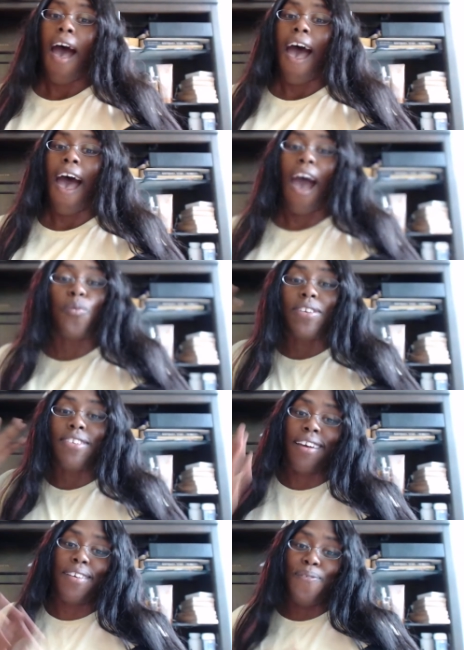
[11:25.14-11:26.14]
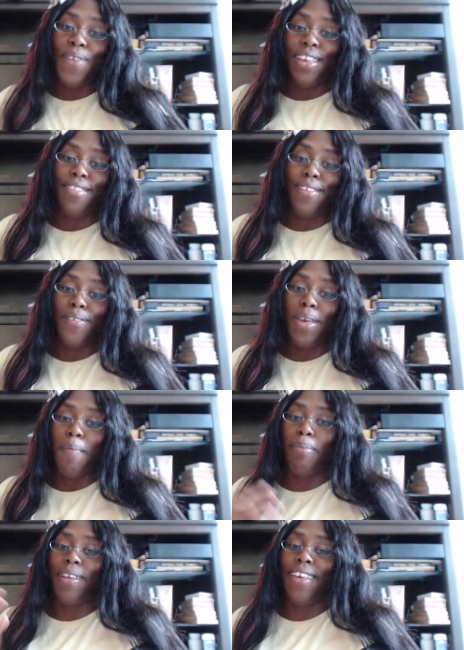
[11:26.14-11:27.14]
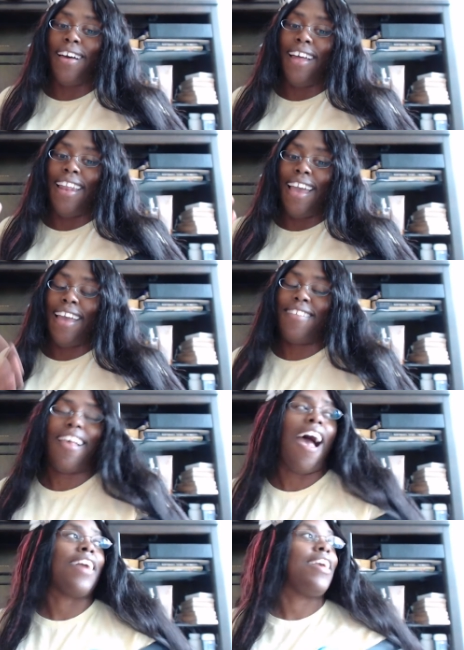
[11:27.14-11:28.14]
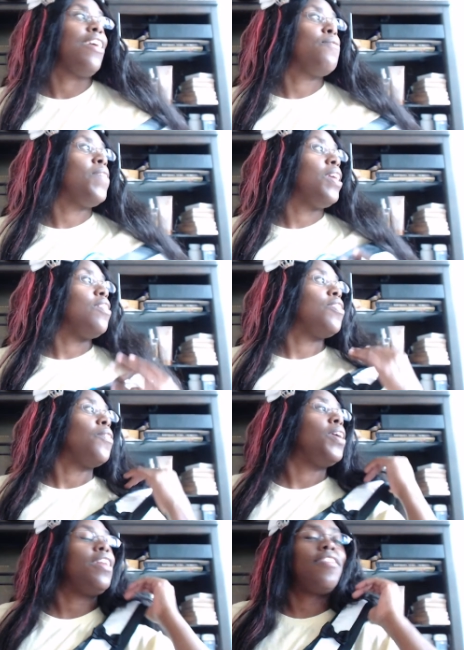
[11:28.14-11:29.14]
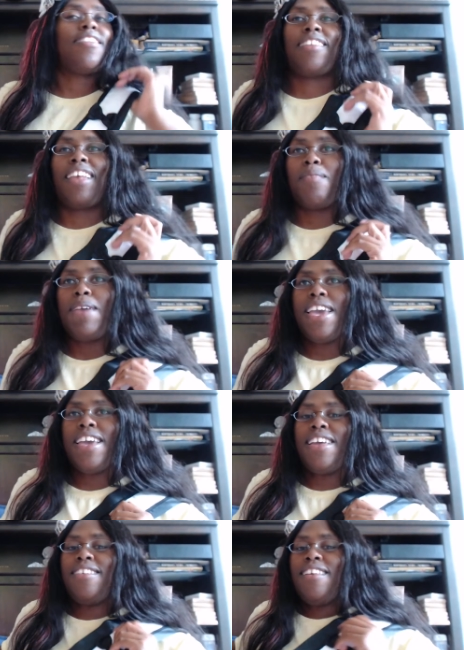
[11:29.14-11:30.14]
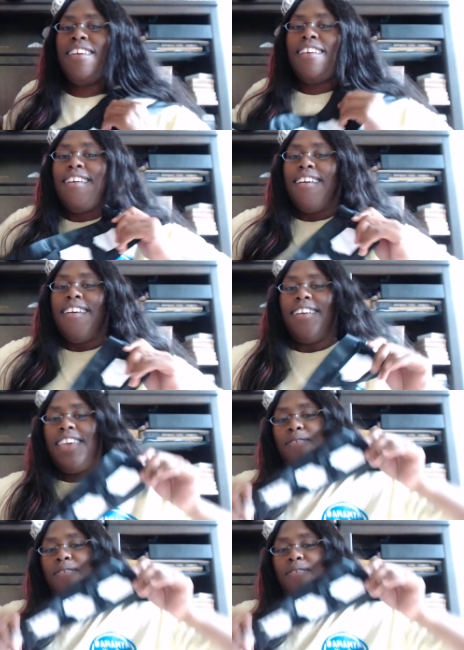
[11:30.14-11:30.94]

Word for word: I wish I could fit into it, but alas, I can't fit into it. it's just like, man, even